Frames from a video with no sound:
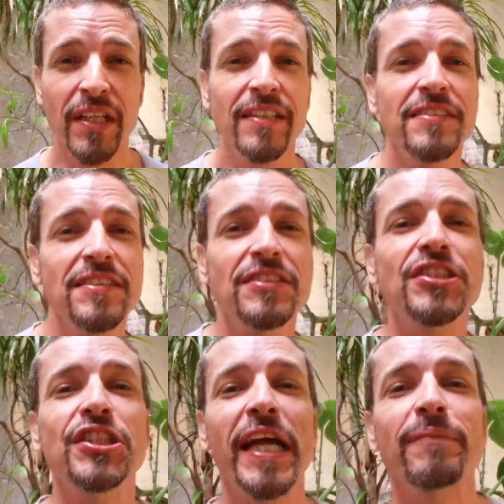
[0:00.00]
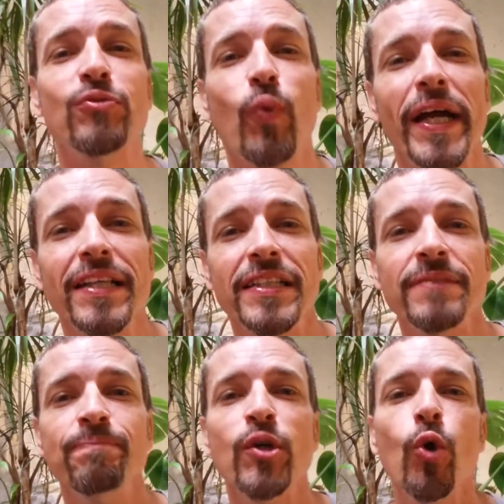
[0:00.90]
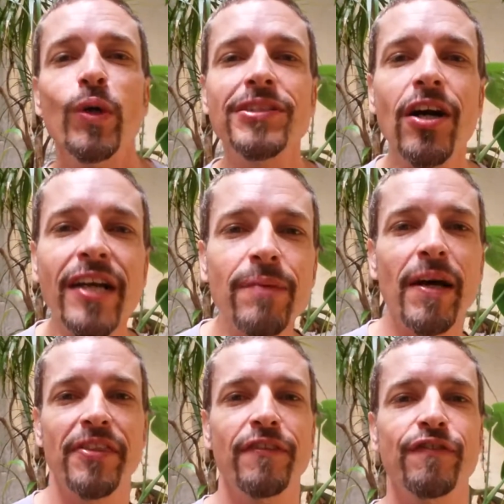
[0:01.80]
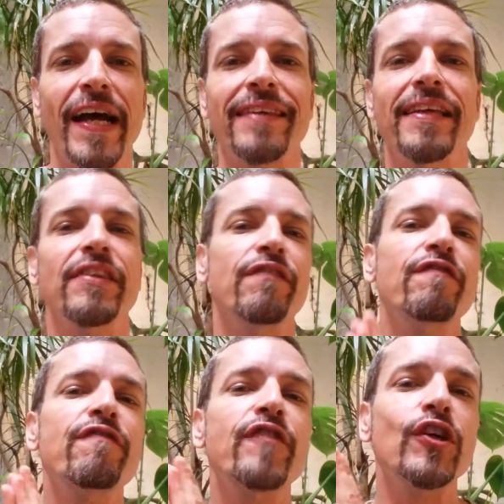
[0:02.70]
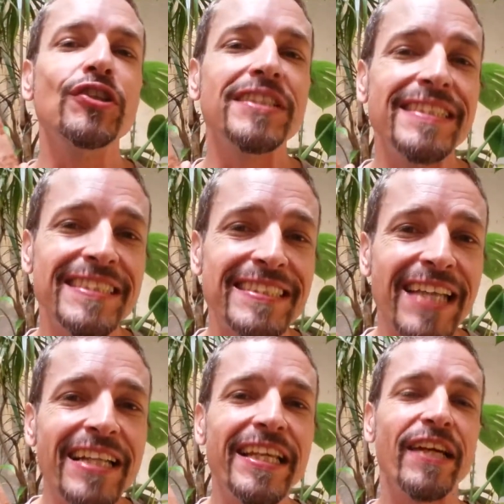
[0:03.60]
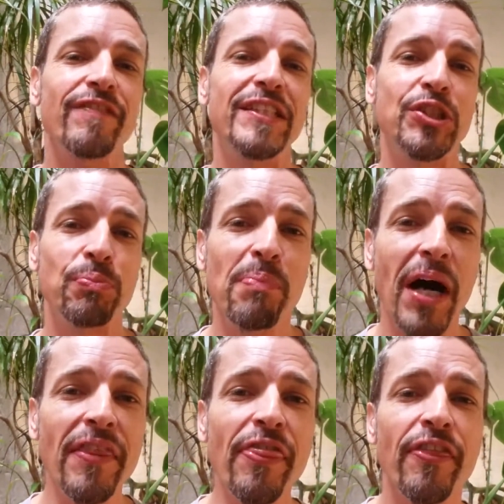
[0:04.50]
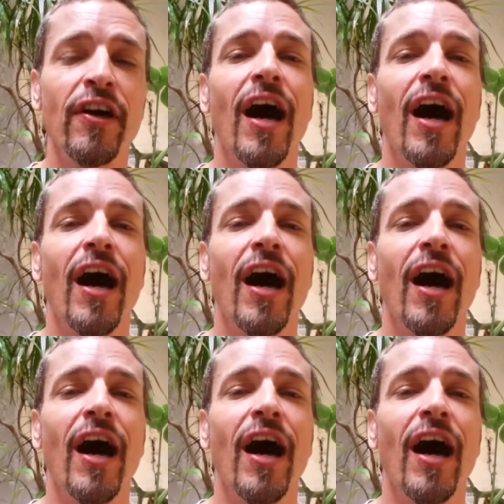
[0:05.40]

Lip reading: This is James Whalen. We're talking about the fact that the first Sunday of each month,